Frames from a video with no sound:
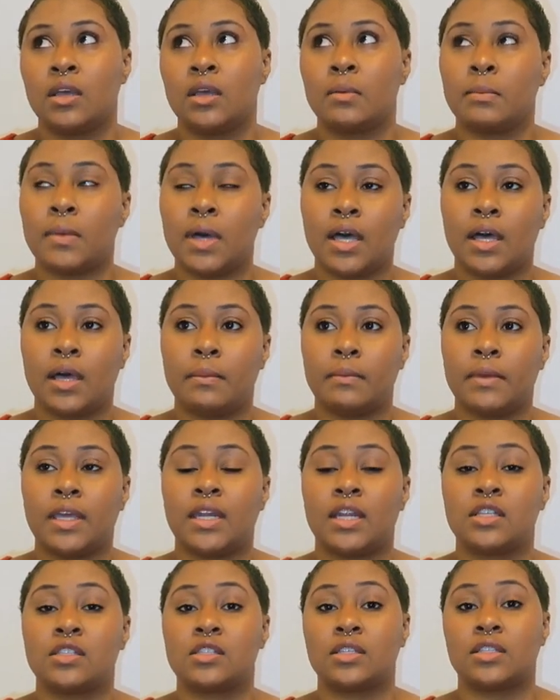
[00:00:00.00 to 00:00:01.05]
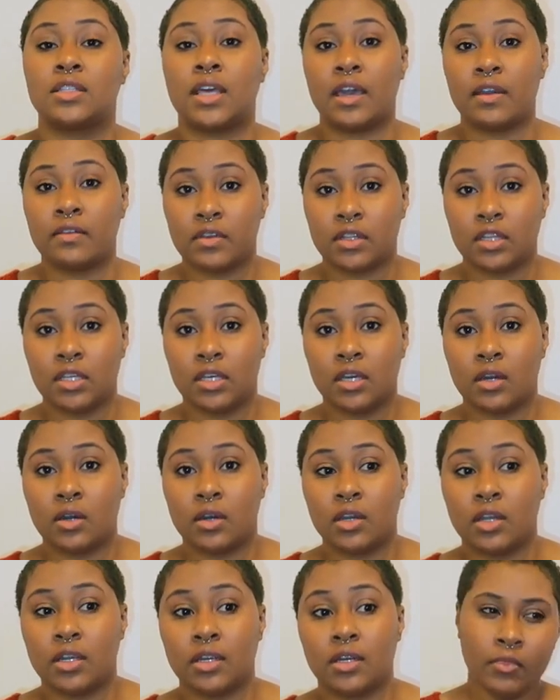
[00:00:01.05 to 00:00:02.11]
mom, and I took that really
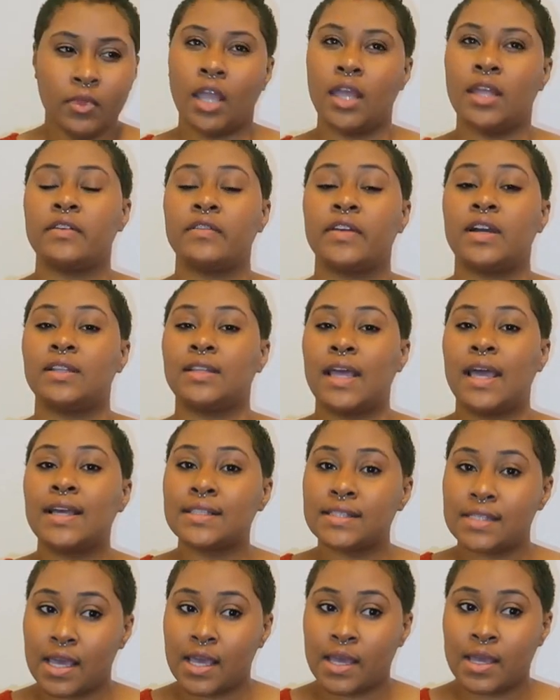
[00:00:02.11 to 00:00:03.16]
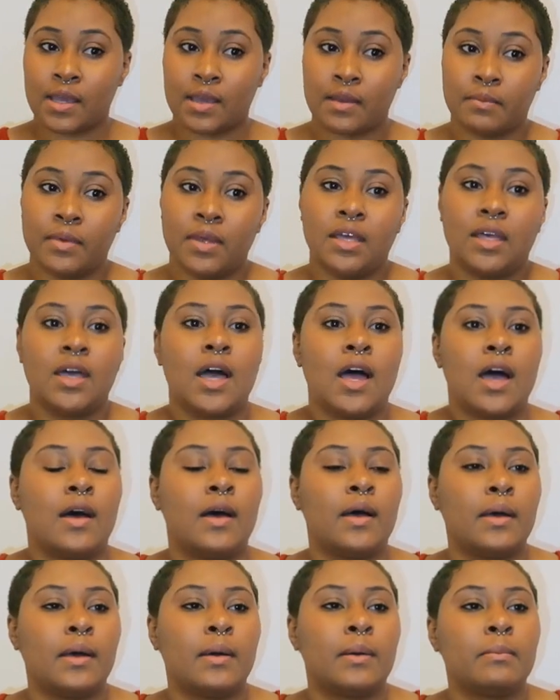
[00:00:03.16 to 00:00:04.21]
hard. And around that time,
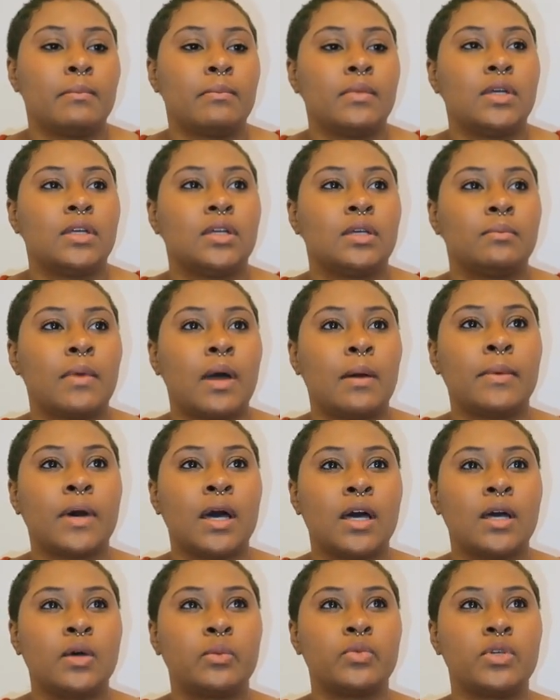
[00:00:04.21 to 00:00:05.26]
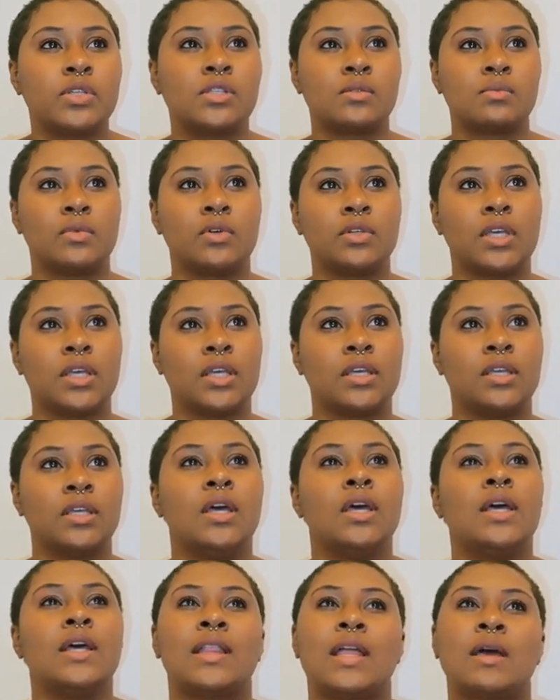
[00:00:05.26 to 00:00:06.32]
my mom was smoking.
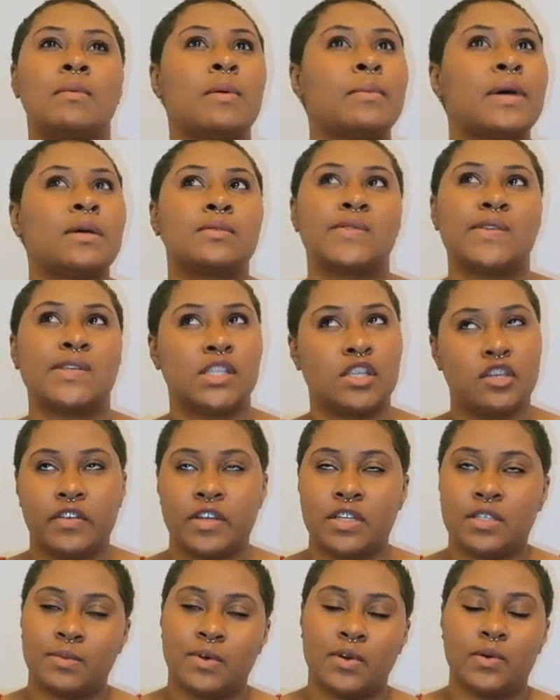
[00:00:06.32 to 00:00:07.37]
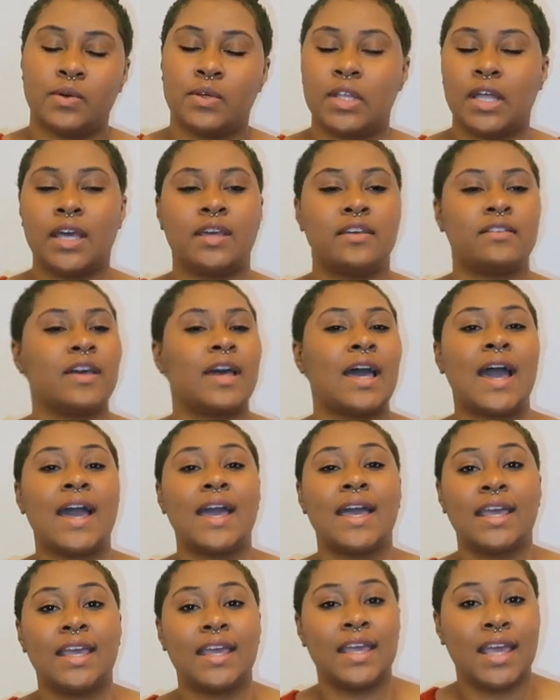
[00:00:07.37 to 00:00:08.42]
Like, my mom smoked cigarettes my whole life. I
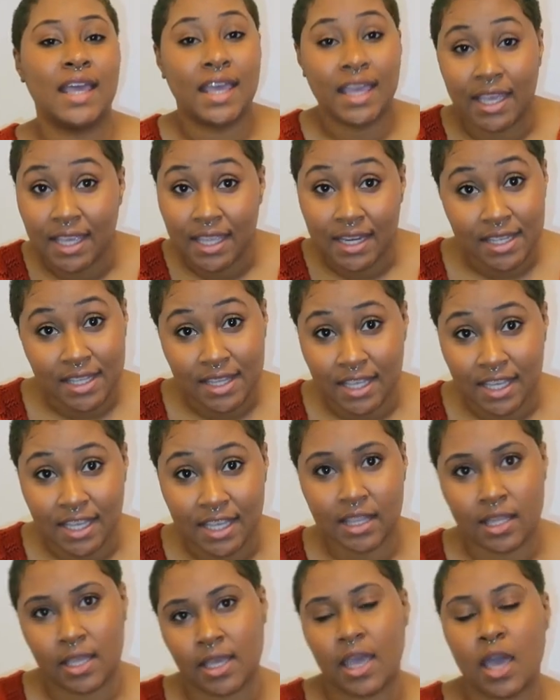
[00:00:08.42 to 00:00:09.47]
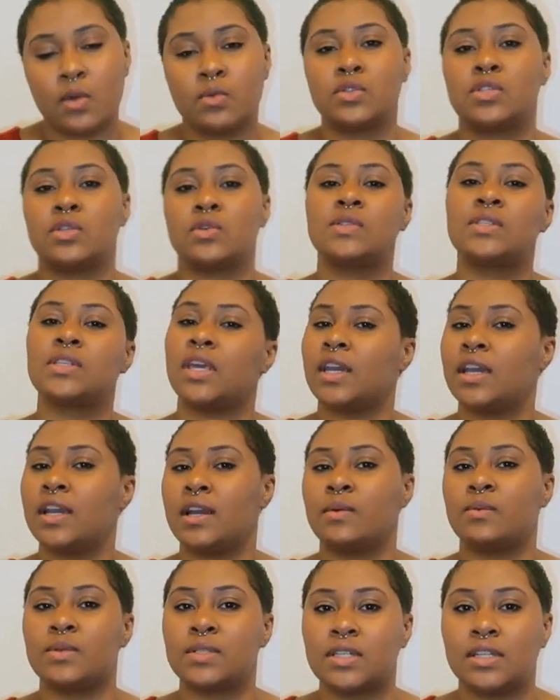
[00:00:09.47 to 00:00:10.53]
hated that. Like, I was so scared
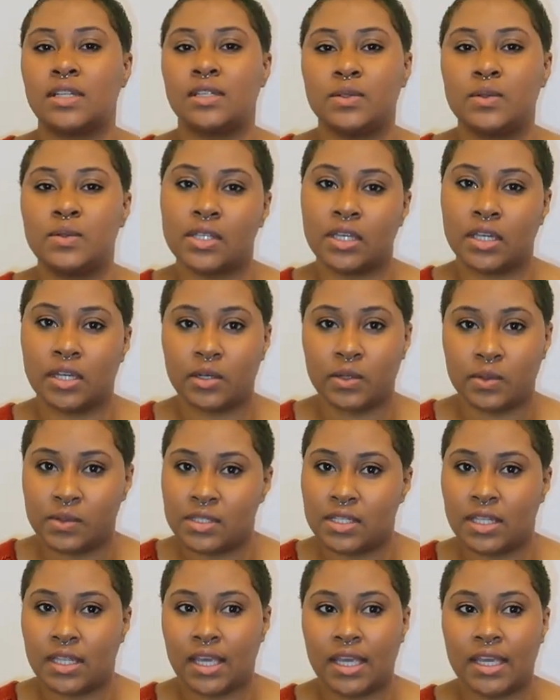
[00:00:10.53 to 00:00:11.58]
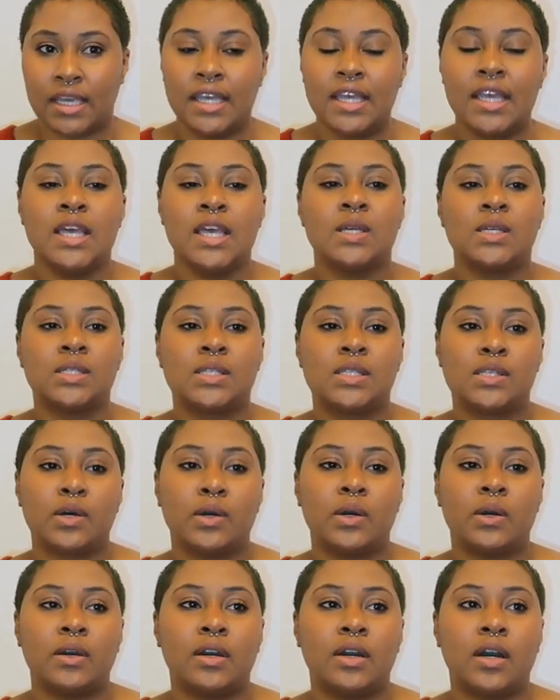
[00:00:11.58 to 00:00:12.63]
I was gonna lose her due to that.
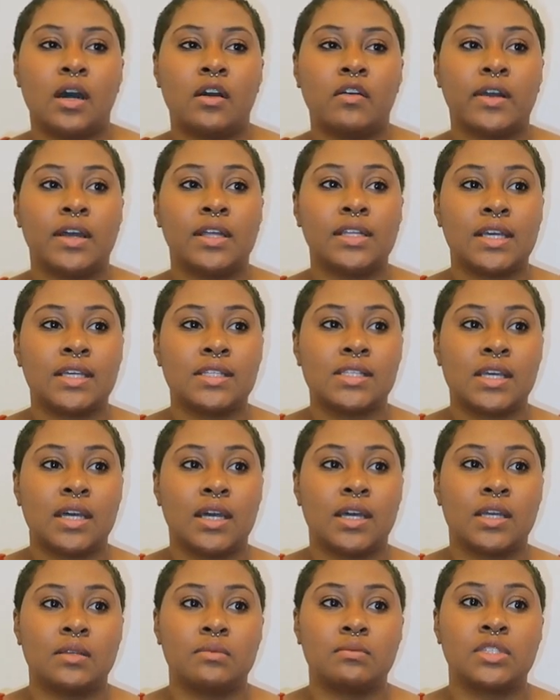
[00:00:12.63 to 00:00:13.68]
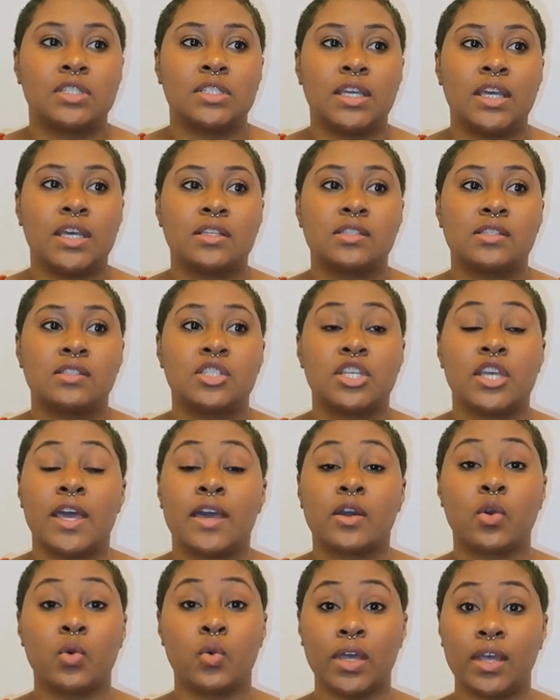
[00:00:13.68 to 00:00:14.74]
So around that time, she
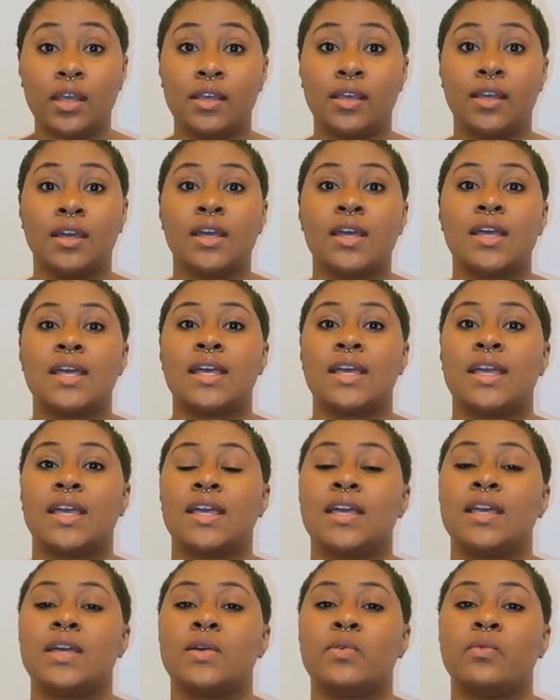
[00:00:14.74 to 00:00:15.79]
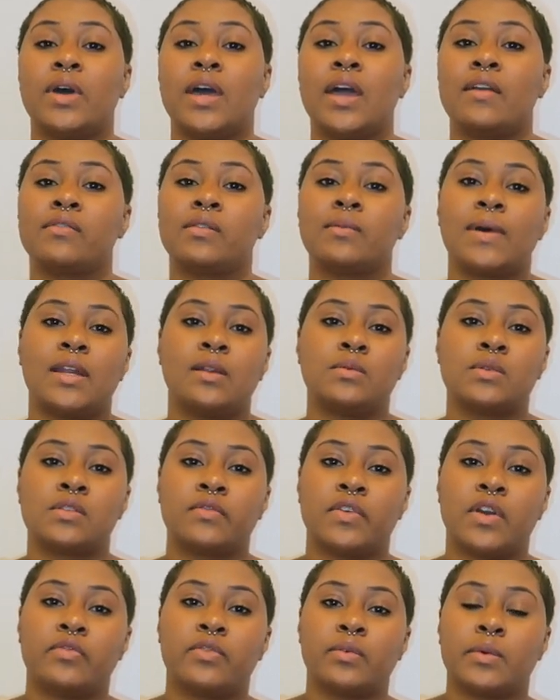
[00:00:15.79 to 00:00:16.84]
had quit. And when everybody was
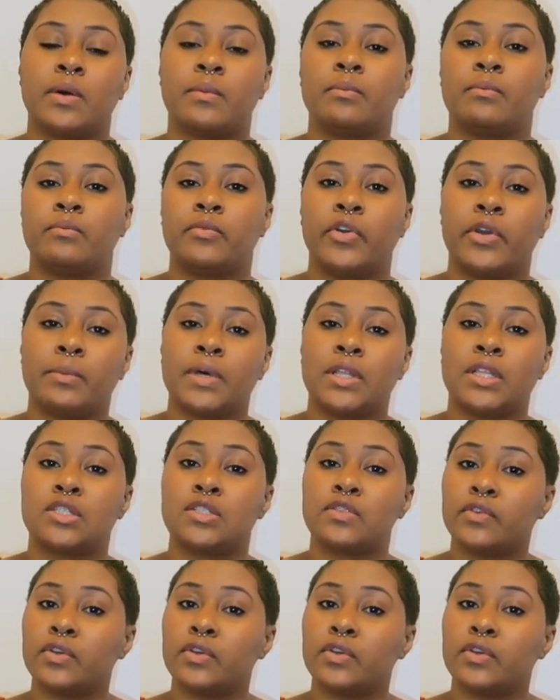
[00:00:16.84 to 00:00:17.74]
around for my grandmother's